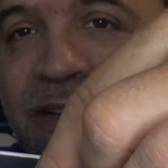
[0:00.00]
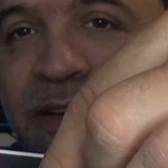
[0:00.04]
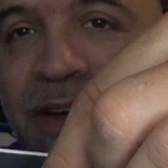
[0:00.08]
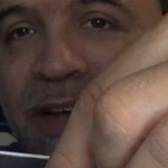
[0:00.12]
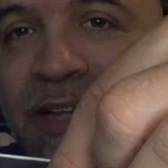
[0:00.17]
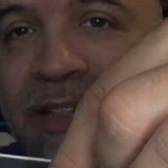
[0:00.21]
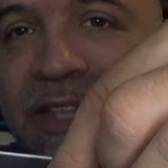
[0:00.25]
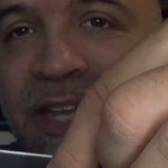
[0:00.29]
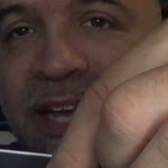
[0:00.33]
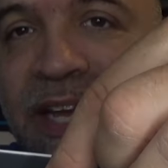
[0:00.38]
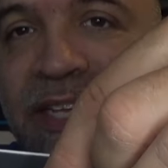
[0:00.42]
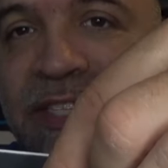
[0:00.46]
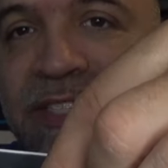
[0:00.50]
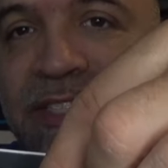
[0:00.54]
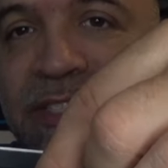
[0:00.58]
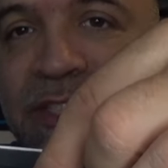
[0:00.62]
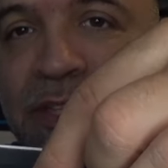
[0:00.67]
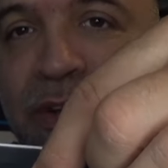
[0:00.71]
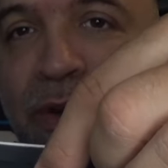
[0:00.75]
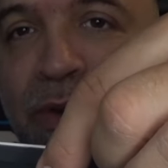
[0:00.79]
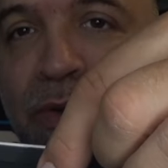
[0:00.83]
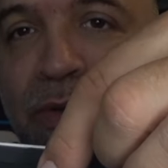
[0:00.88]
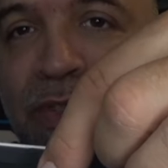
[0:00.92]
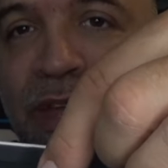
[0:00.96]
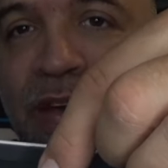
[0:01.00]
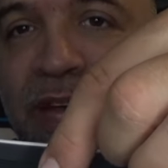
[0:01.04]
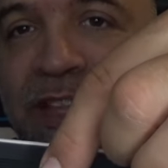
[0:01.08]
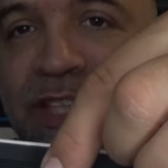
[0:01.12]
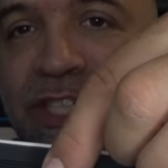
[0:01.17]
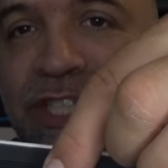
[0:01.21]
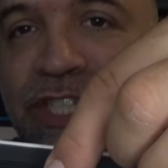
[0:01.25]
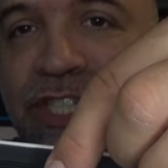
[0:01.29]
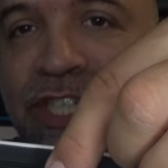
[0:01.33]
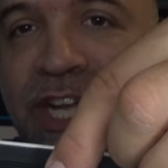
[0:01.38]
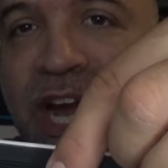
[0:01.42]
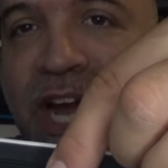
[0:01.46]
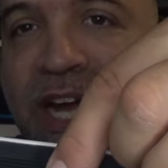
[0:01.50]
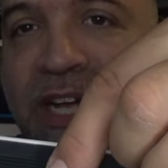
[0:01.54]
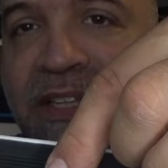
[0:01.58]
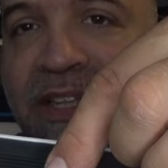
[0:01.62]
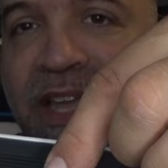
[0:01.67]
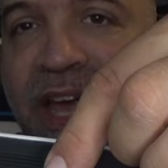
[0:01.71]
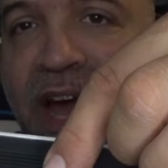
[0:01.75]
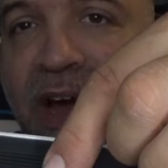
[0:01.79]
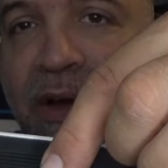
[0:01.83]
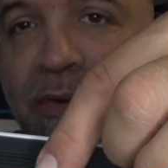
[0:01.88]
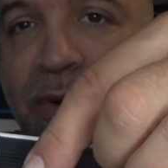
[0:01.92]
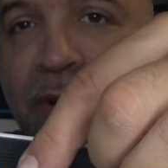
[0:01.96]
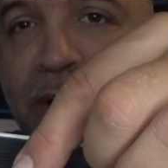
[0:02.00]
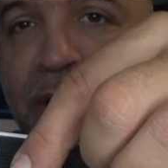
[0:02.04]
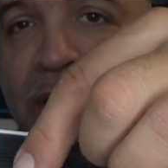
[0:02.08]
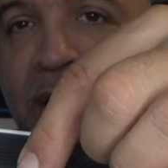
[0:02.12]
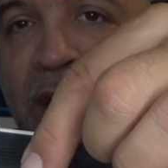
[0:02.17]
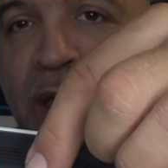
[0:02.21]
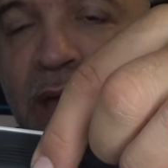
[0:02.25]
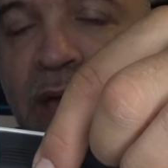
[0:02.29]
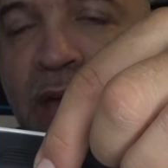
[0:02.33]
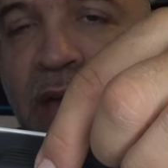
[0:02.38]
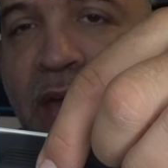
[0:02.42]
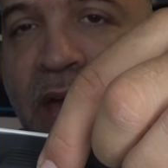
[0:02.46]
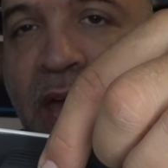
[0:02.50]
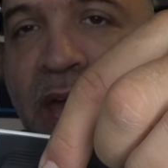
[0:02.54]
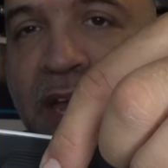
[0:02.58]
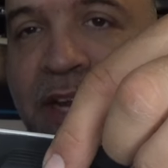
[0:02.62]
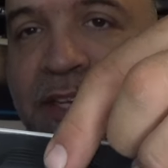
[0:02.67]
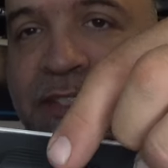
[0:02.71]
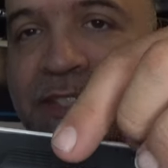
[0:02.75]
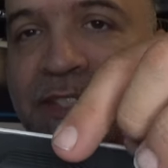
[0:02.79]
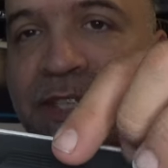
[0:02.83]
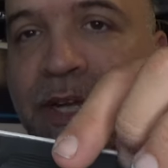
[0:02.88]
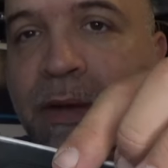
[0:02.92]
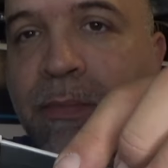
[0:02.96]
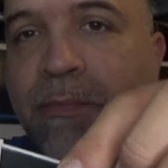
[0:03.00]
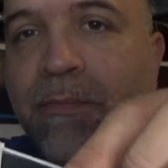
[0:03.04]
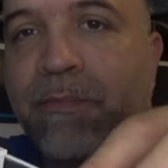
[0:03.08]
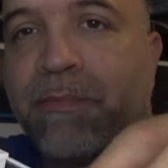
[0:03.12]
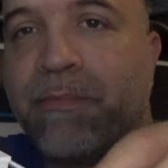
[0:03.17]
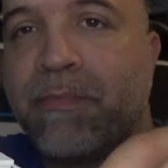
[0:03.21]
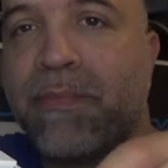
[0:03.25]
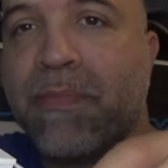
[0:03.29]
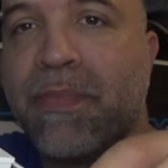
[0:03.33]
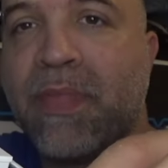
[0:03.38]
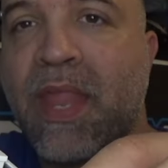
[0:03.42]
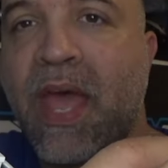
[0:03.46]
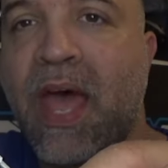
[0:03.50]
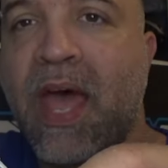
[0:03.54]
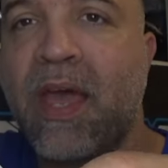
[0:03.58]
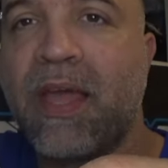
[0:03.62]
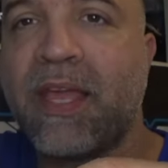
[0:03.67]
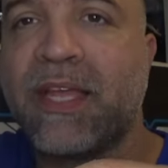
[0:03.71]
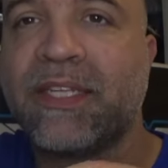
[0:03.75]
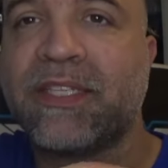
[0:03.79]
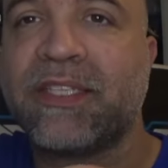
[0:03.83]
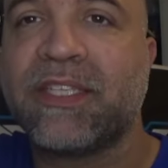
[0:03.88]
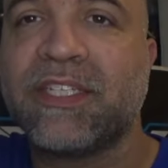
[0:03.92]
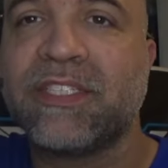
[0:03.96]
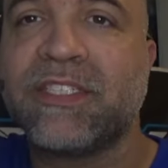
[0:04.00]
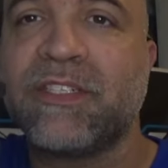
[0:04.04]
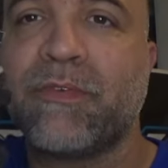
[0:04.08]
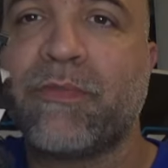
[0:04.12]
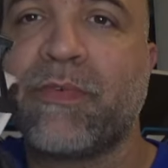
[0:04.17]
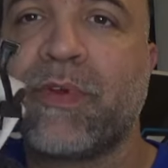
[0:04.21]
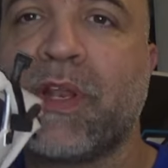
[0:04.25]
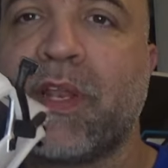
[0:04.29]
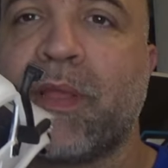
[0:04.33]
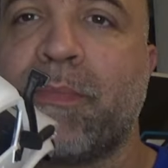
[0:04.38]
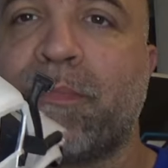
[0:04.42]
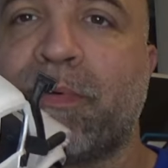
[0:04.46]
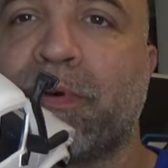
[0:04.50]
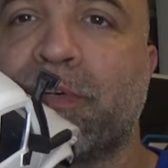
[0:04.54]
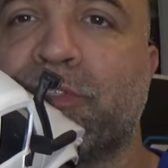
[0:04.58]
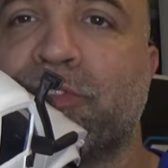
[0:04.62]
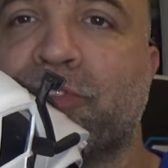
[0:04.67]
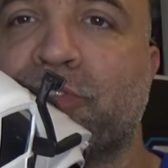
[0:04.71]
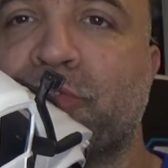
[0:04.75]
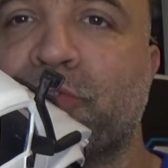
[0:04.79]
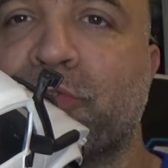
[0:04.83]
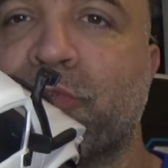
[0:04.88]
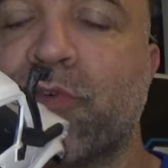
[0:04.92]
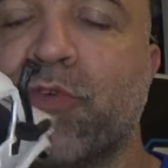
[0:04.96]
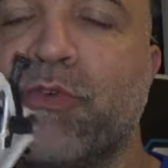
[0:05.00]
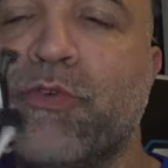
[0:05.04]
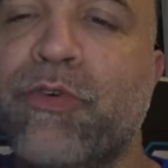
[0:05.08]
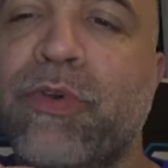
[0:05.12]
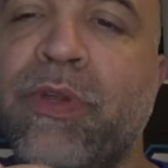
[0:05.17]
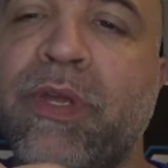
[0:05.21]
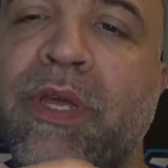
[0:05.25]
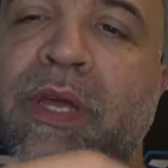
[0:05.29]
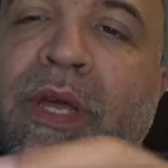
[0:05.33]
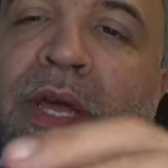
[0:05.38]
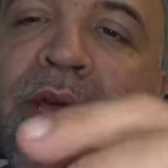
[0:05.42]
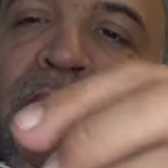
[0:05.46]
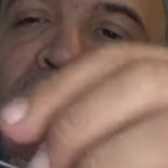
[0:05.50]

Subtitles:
cut that so that the shock tower ends up not, it doesn't really protrude